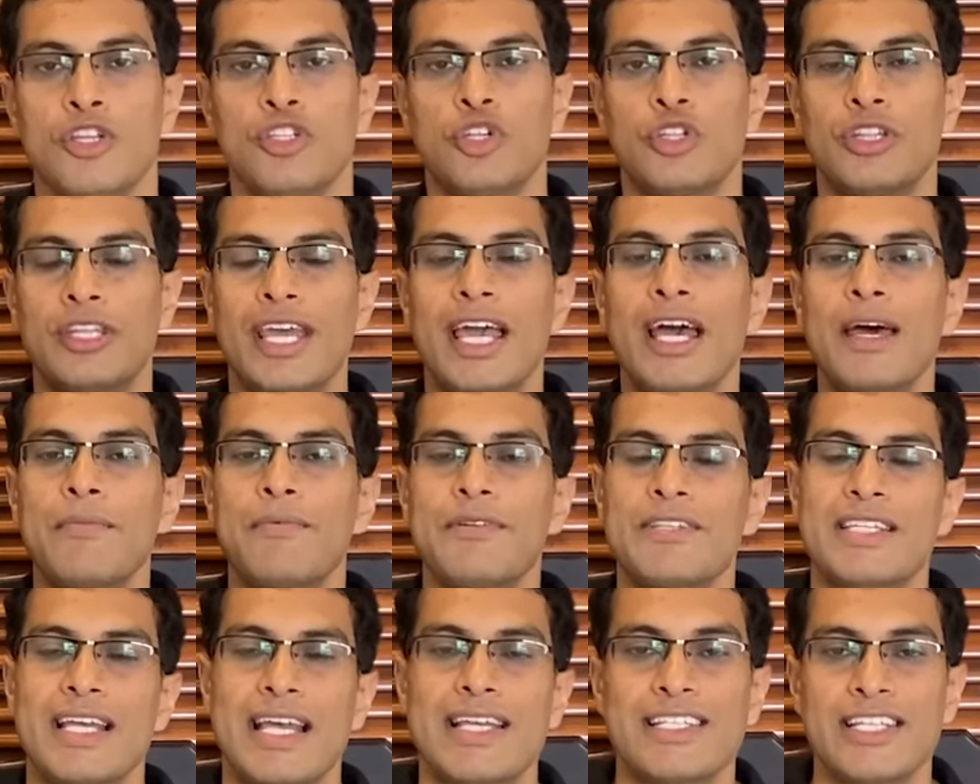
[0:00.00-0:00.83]
So they are
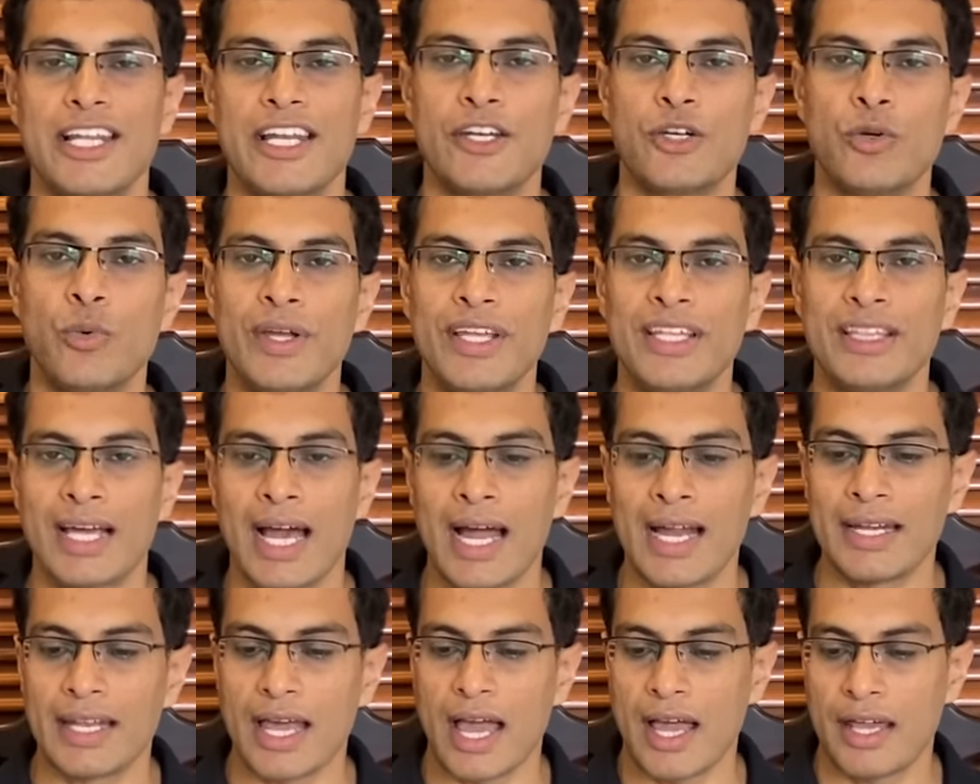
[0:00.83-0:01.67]
precisely doing
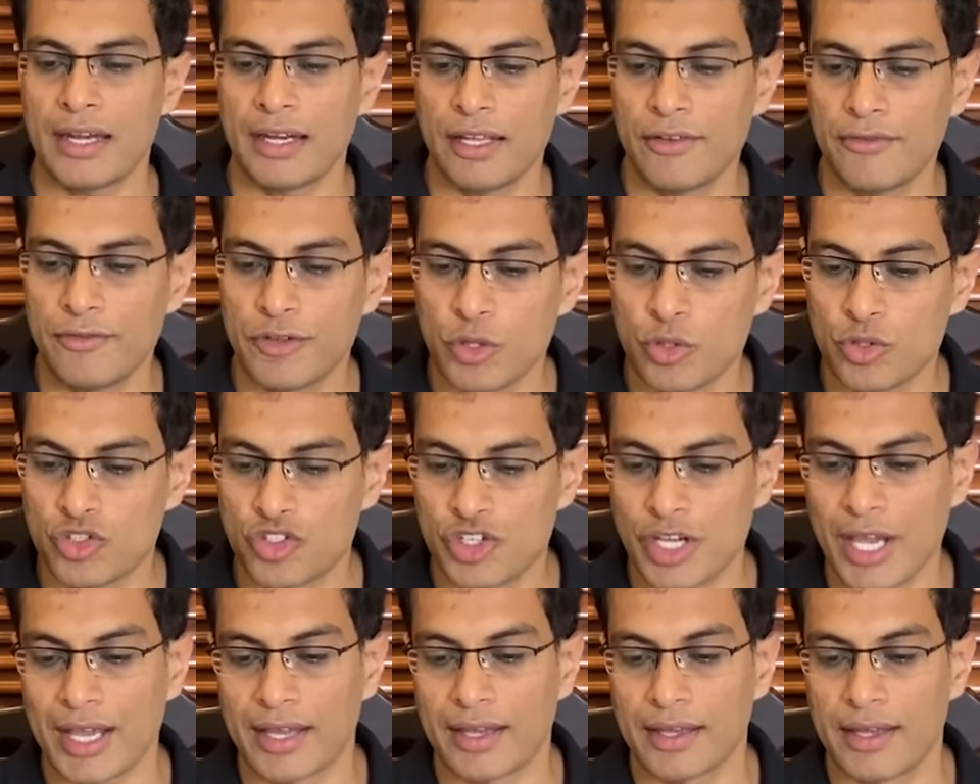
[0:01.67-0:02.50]
that. And if you
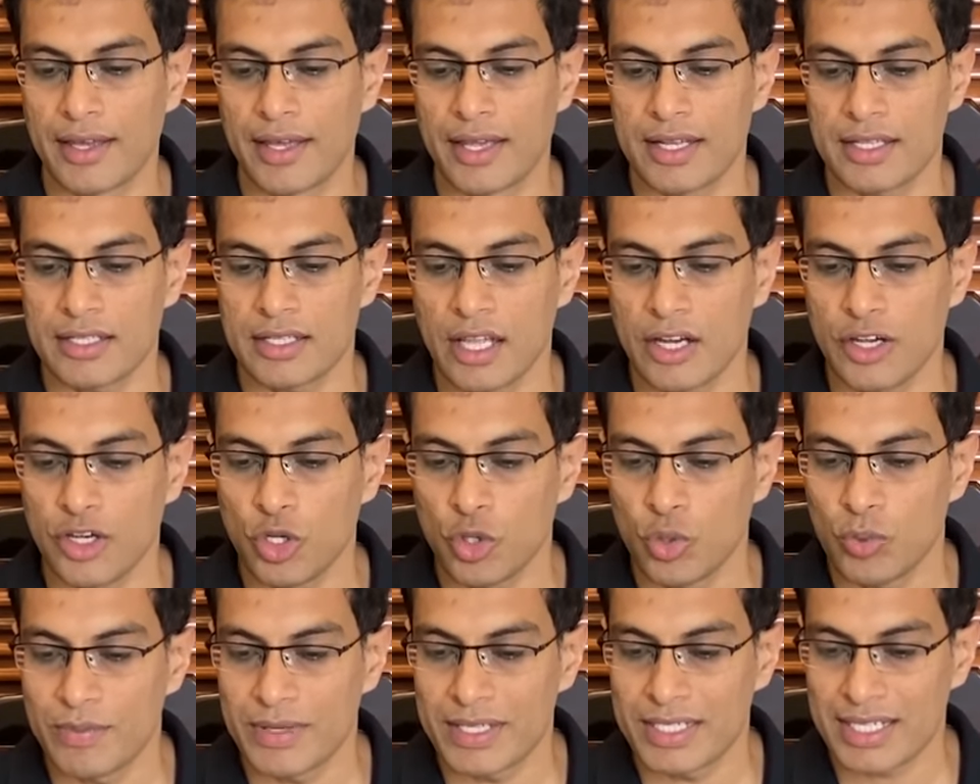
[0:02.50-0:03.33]
check, here is the
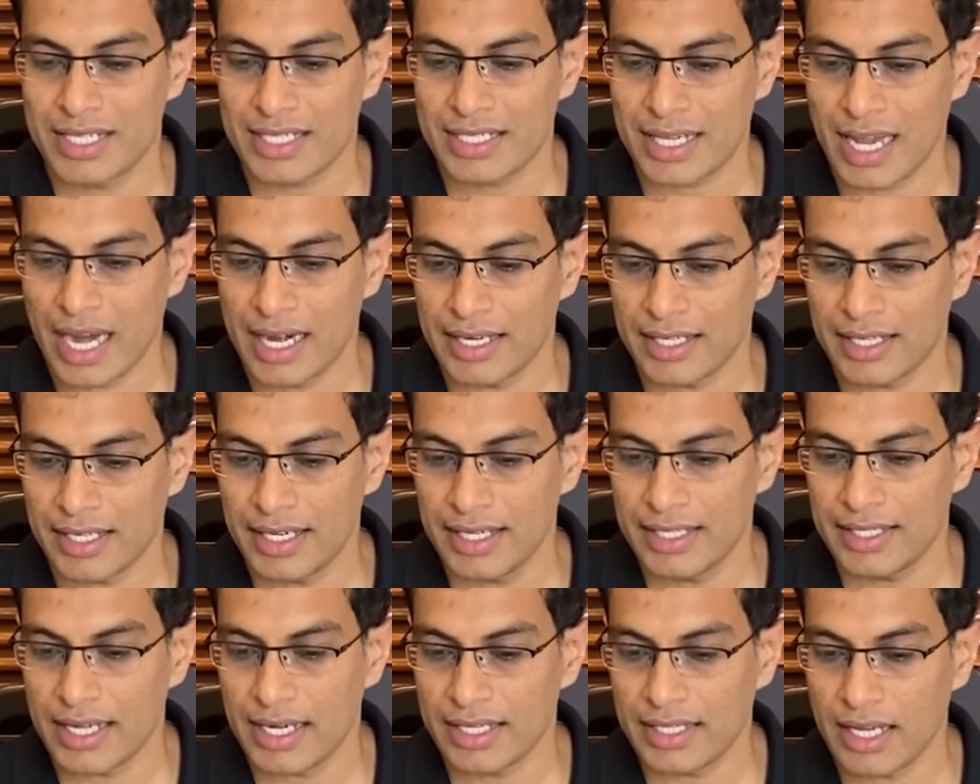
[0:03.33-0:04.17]
new business
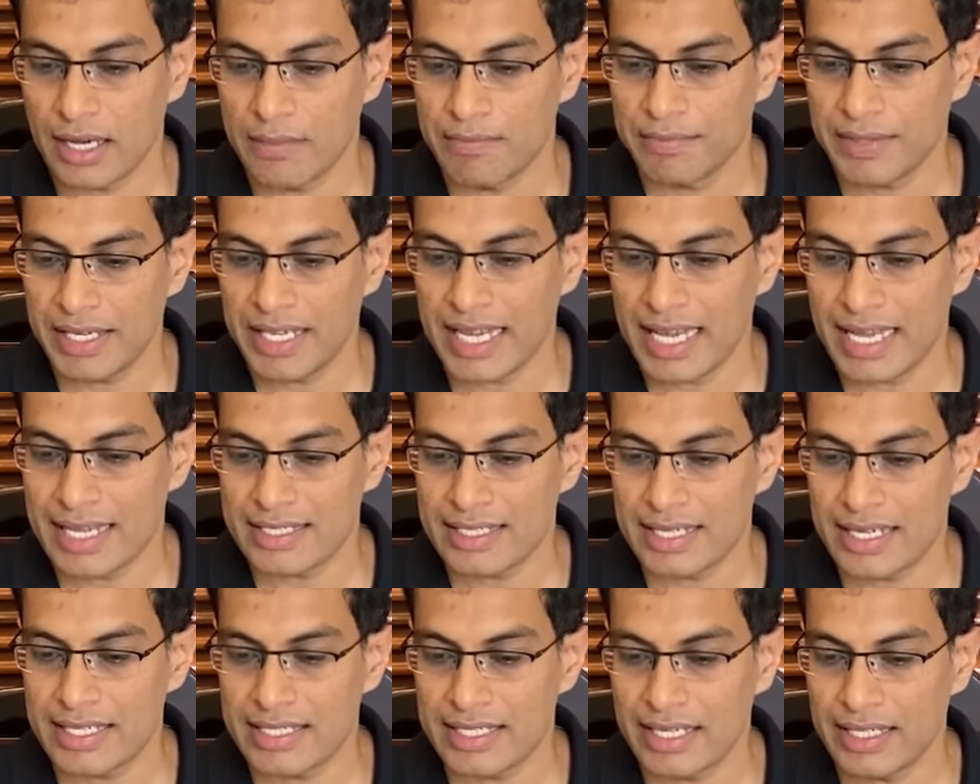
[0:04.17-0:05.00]
category that company has
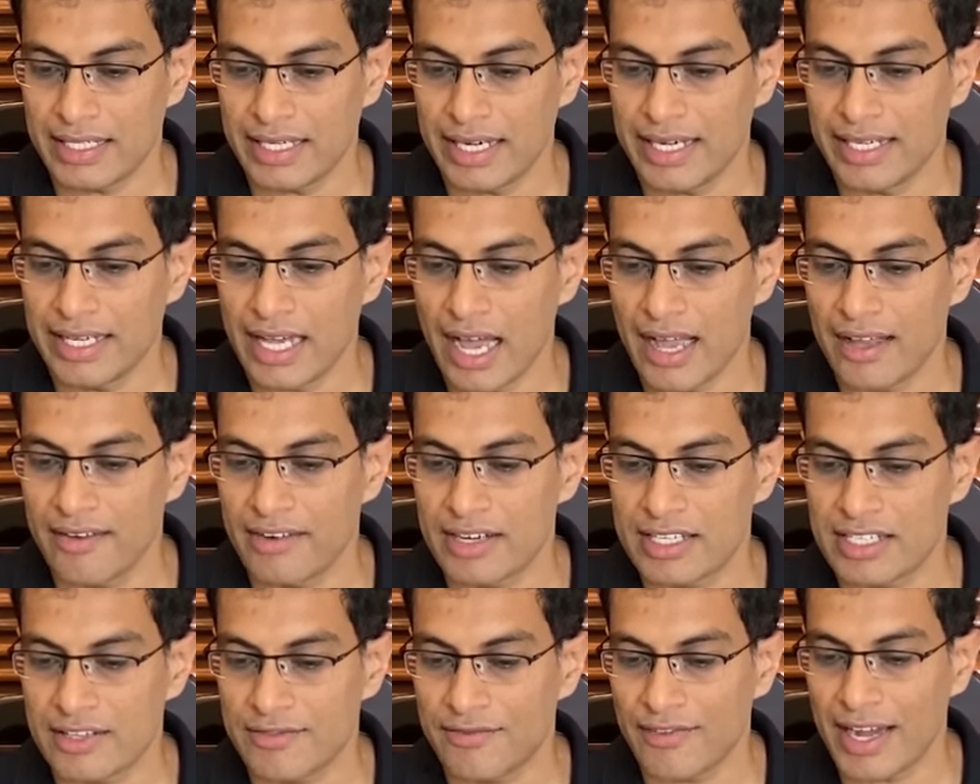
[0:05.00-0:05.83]
recently
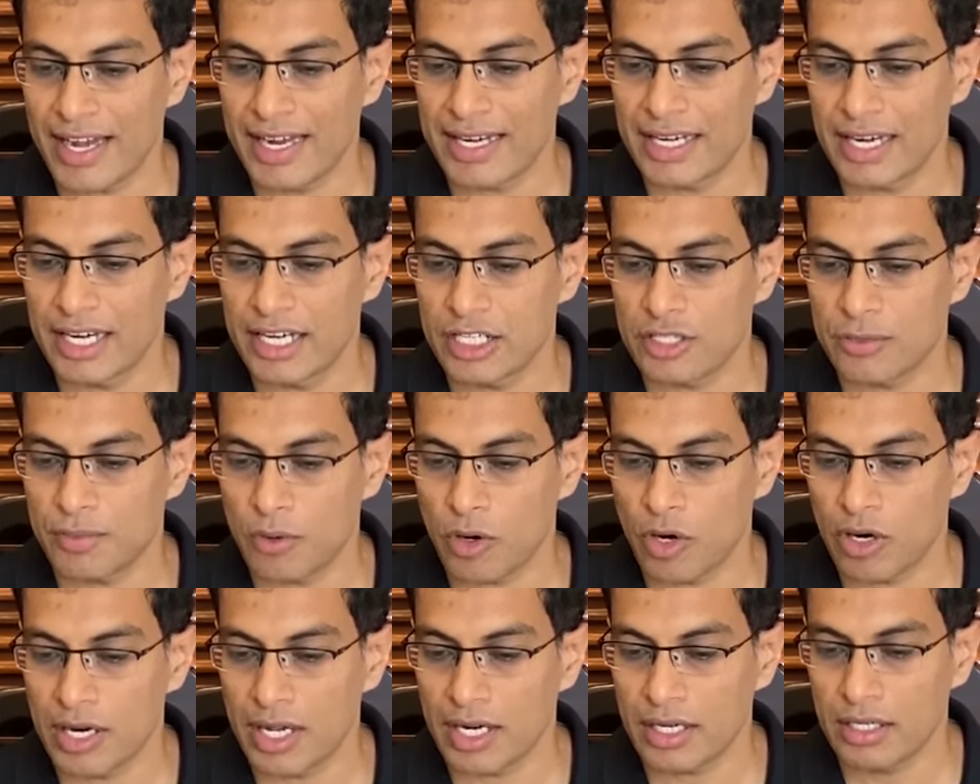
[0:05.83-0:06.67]
diversified its
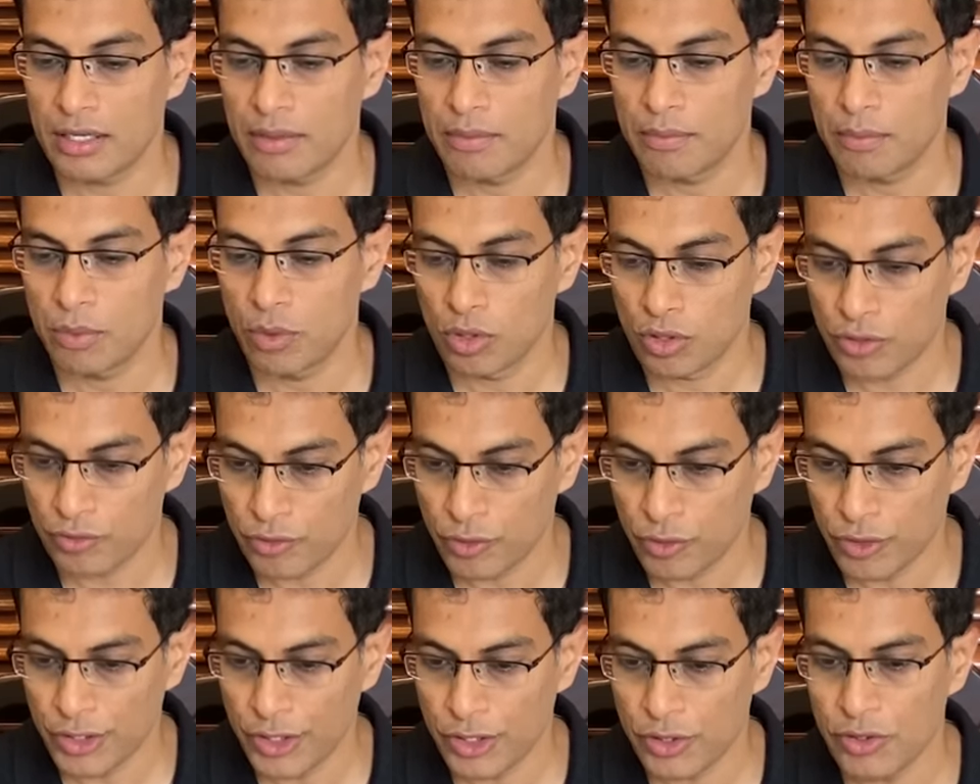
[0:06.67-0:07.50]
product
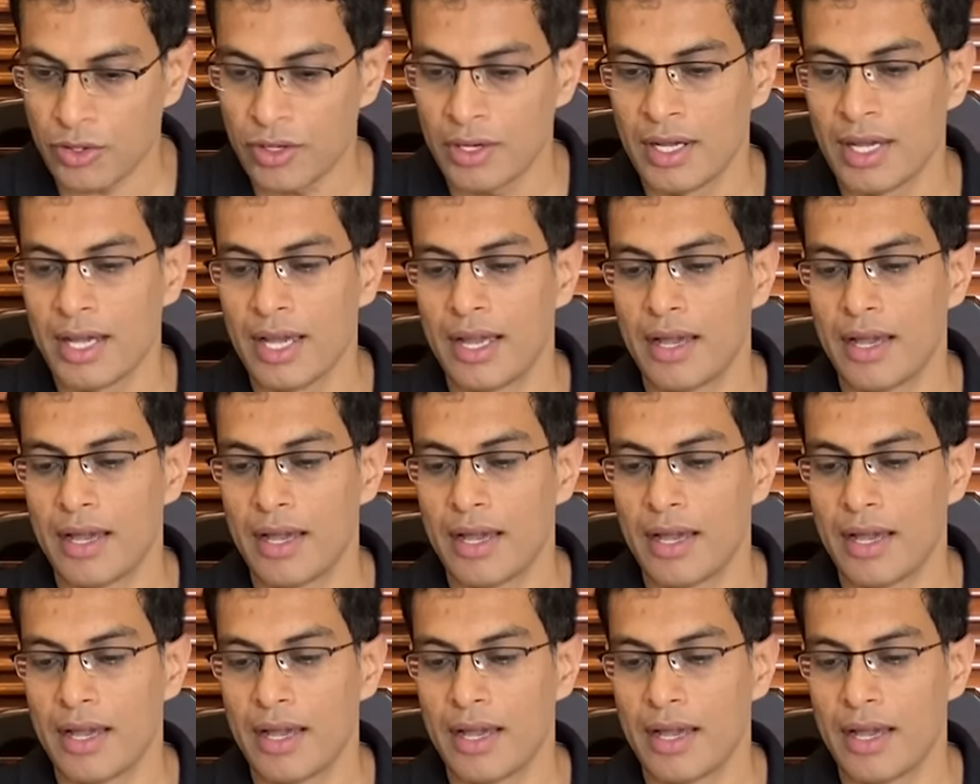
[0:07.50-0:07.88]
portfolio